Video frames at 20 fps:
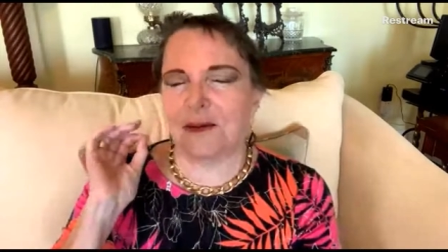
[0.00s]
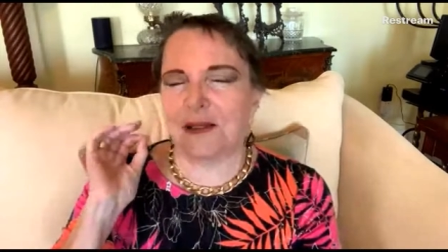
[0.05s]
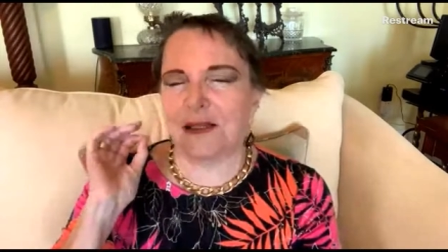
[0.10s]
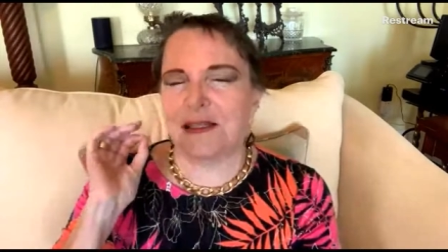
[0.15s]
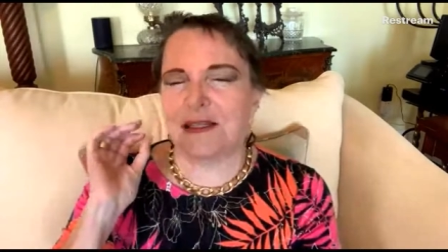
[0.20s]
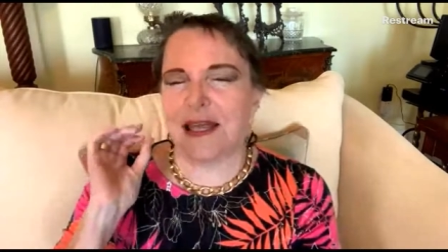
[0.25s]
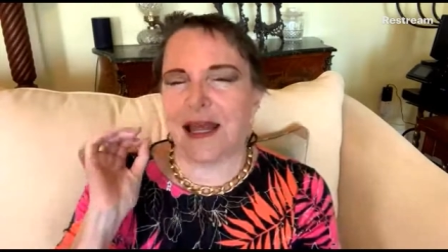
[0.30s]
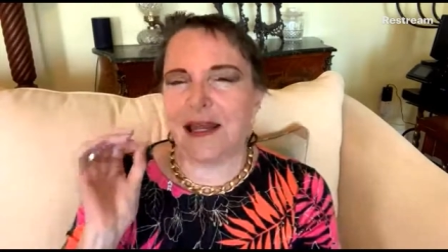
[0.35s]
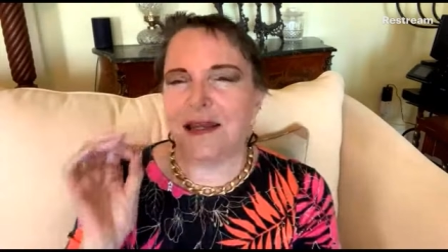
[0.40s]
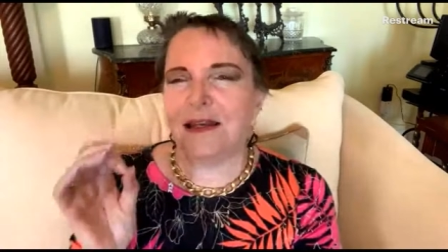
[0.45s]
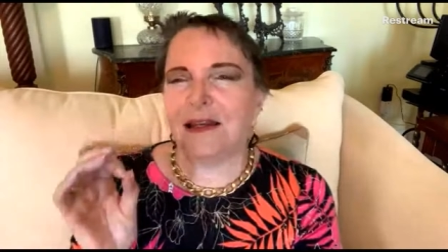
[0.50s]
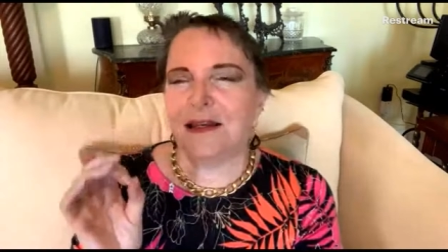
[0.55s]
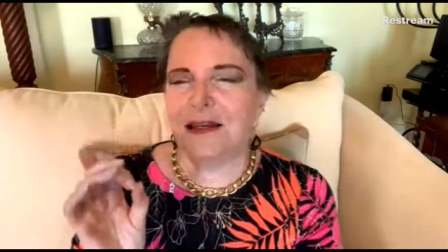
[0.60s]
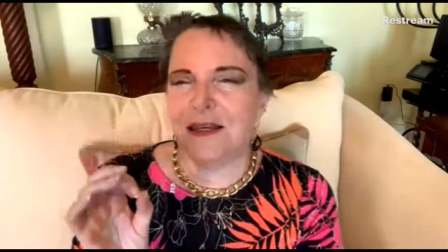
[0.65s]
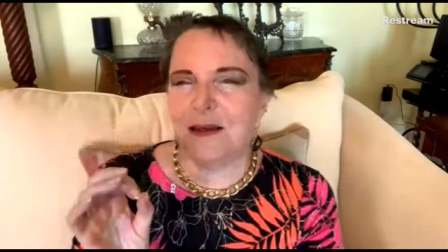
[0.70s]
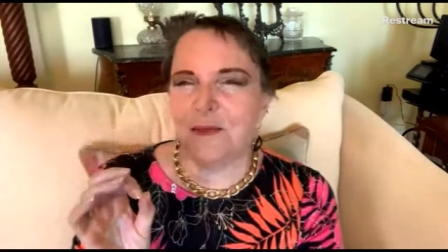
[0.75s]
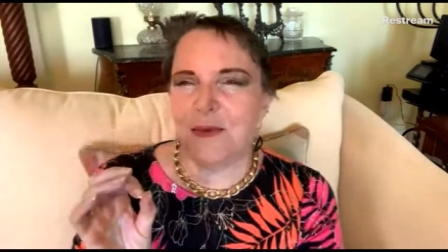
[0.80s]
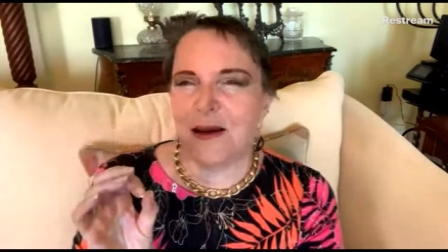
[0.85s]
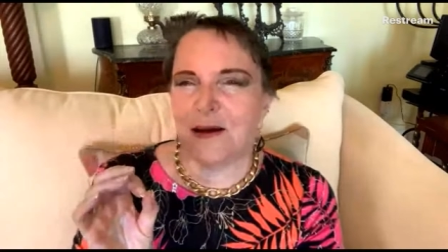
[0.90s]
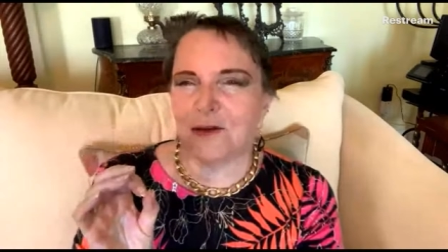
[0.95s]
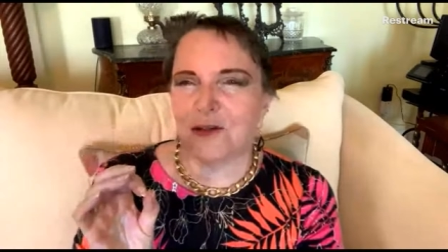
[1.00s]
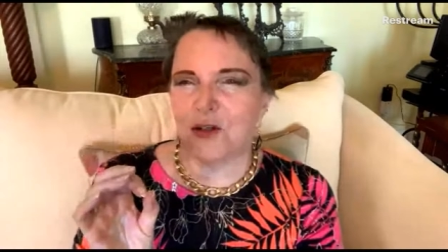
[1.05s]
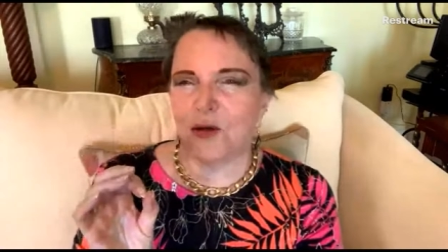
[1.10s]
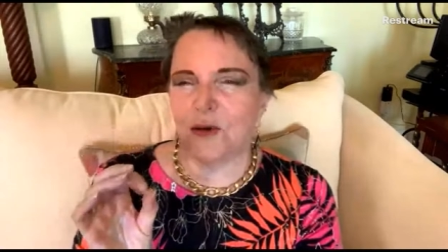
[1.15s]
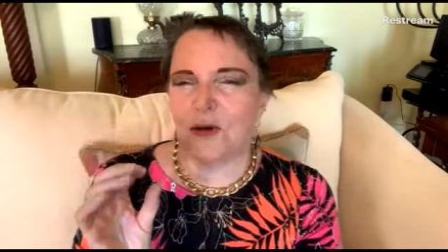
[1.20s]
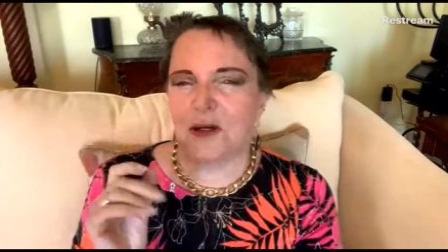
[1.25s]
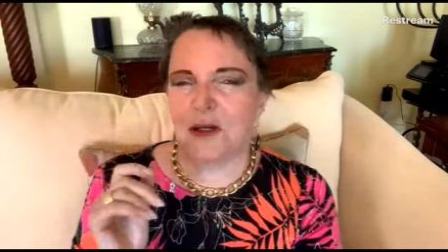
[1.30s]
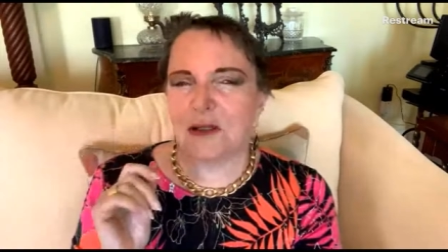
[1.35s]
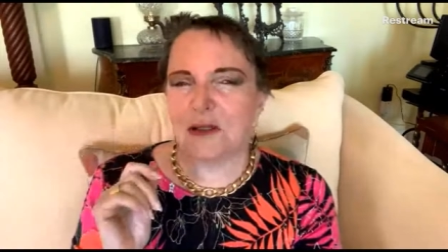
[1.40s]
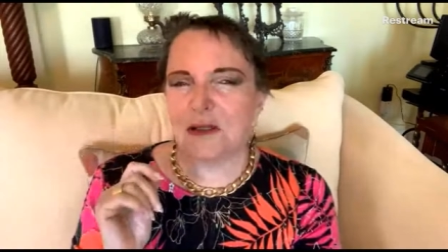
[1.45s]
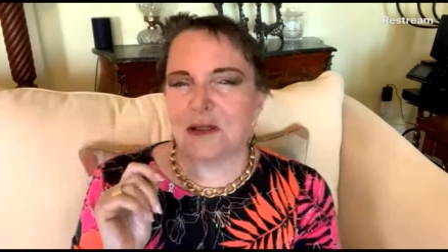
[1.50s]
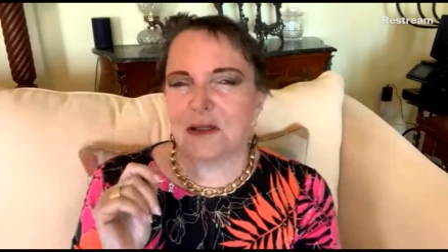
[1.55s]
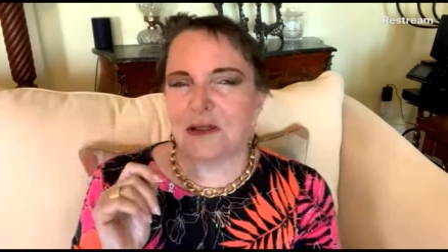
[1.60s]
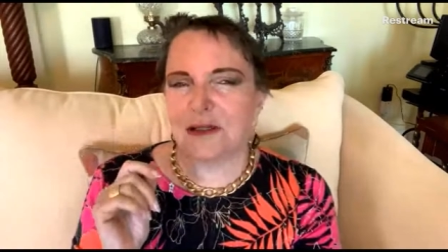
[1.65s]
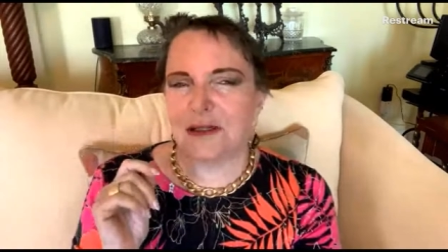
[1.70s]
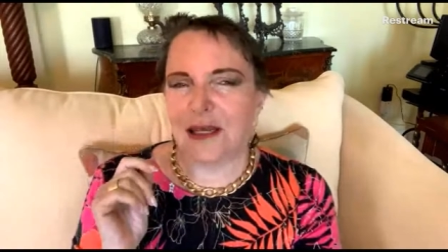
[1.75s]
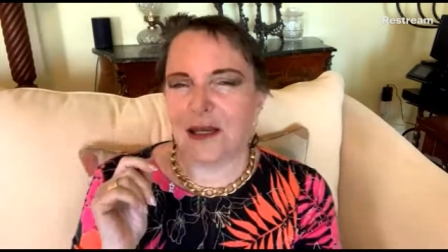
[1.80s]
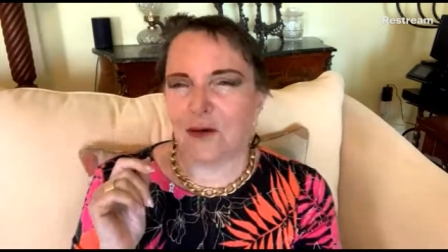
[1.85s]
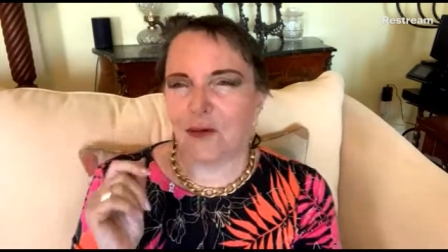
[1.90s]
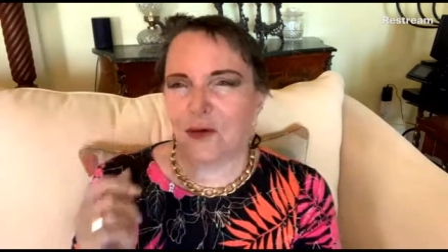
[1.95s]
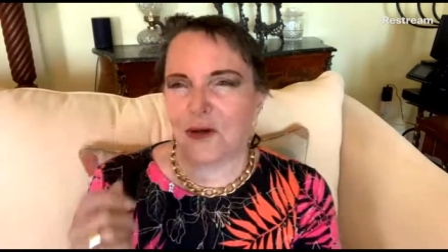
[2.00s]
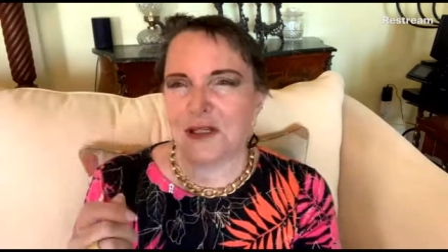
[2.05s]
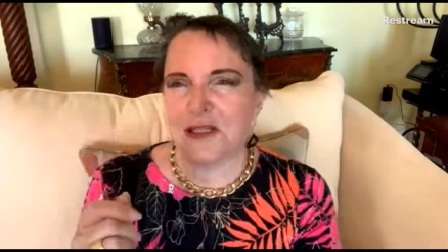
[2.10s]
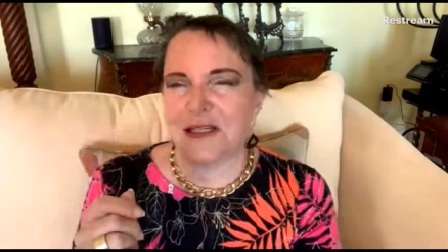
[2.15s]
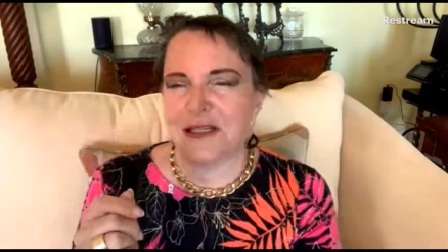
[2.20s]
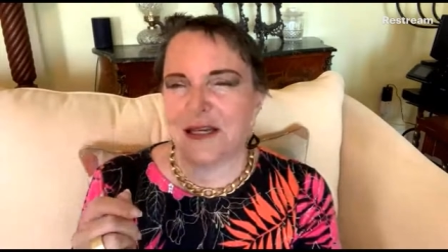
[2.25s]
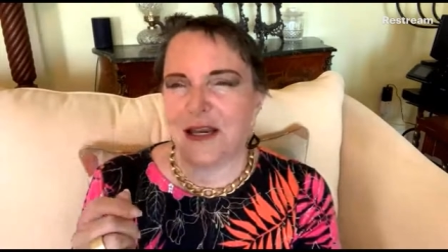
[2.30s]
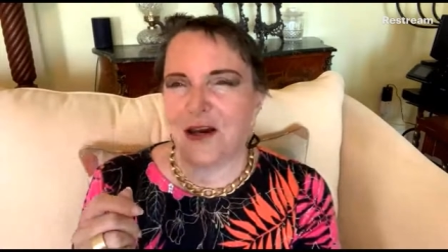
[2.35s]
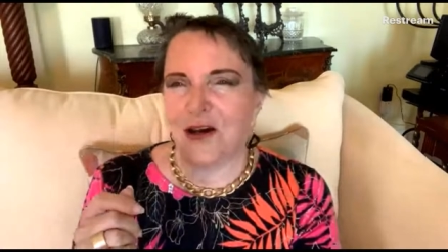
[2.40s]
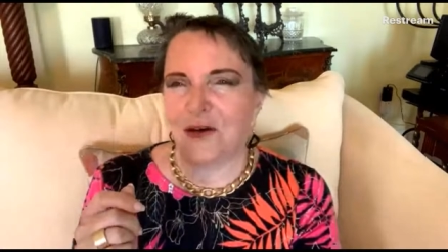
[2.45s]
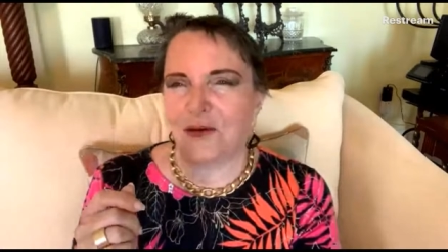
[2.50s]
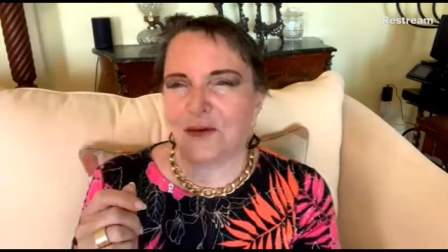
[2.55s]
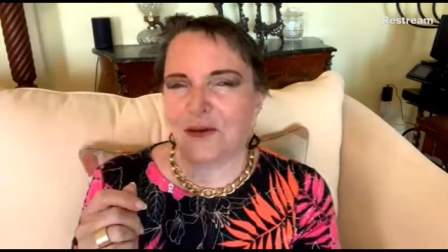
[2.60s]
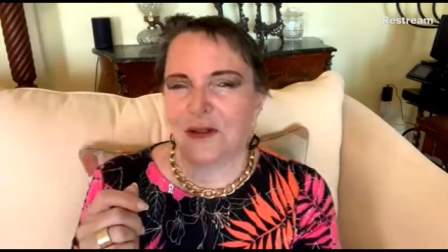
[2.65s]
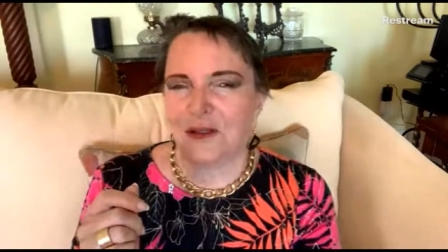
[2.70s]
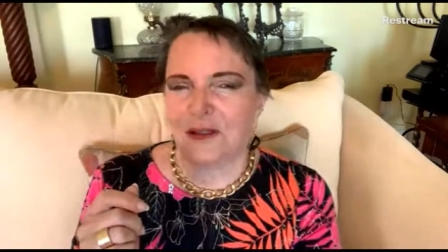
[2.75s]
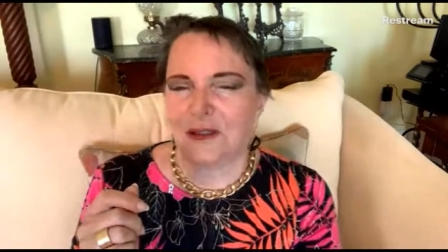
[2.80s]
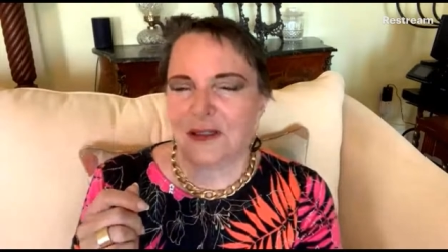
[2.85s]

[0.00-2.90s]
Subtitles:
send an email to us, let Chris know.